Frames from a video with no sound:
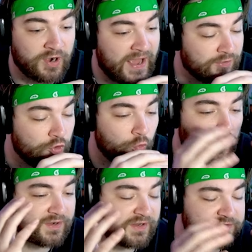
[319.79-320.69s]
I don't know what
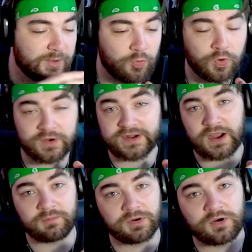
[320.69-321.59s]
it is about working
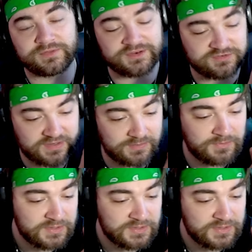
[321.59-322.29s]
out, bro, in the gym.